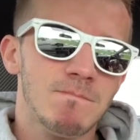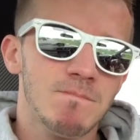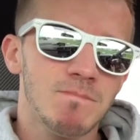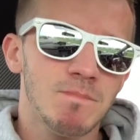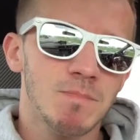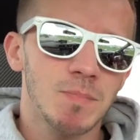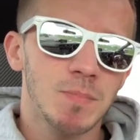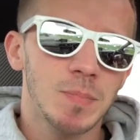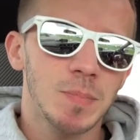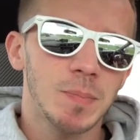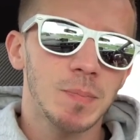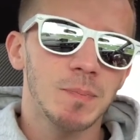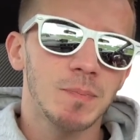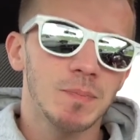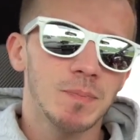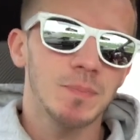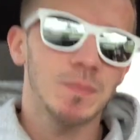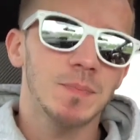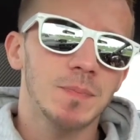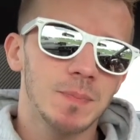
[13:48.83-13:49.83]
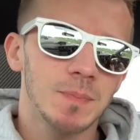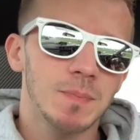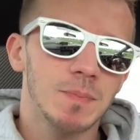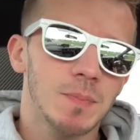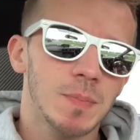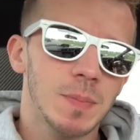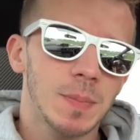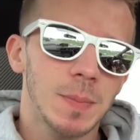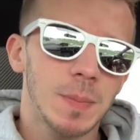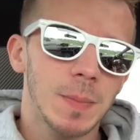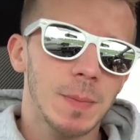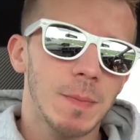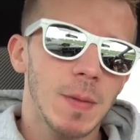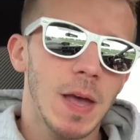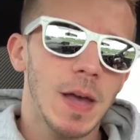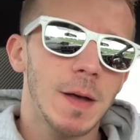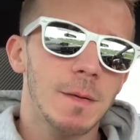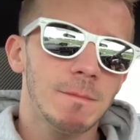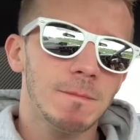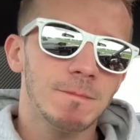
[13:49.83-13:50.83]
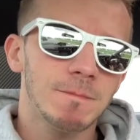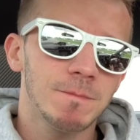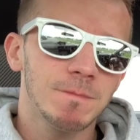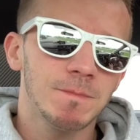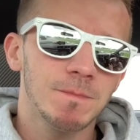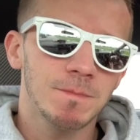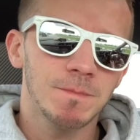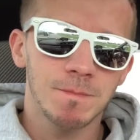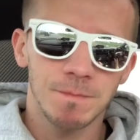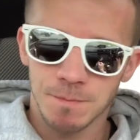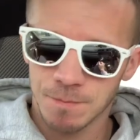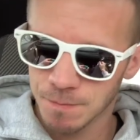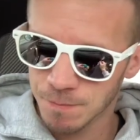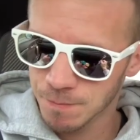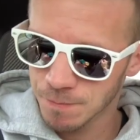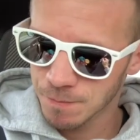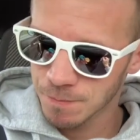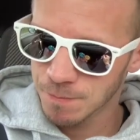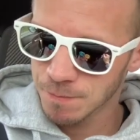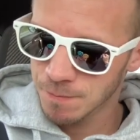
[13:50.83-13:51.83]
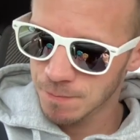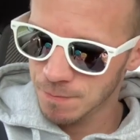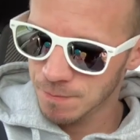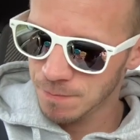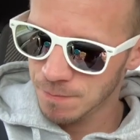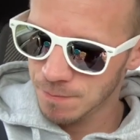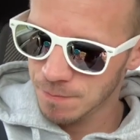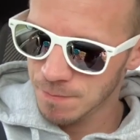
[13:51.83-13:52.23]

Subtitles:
This person isn't speaking.